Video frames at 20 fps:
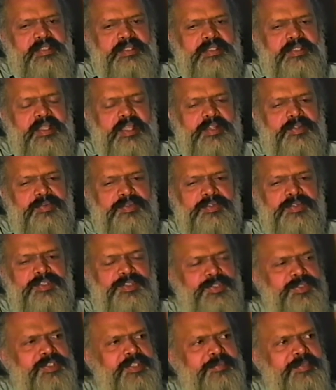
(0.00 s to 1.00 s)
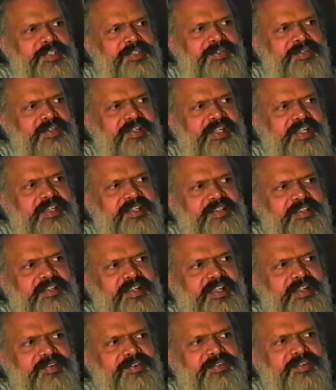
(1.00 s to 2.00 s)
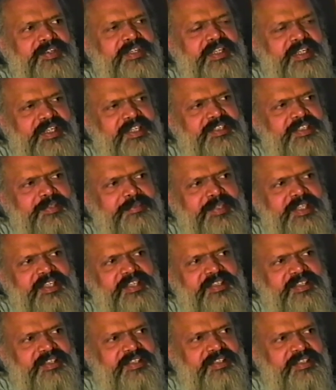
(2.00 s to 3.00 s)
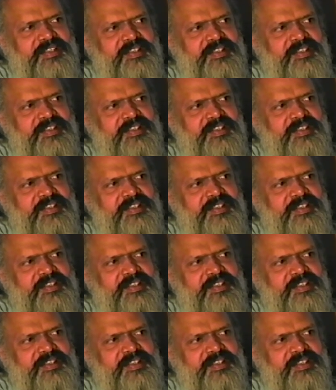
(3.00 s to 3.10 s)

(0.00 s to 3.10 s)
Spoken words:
I could not show them at all. I could not trace them later.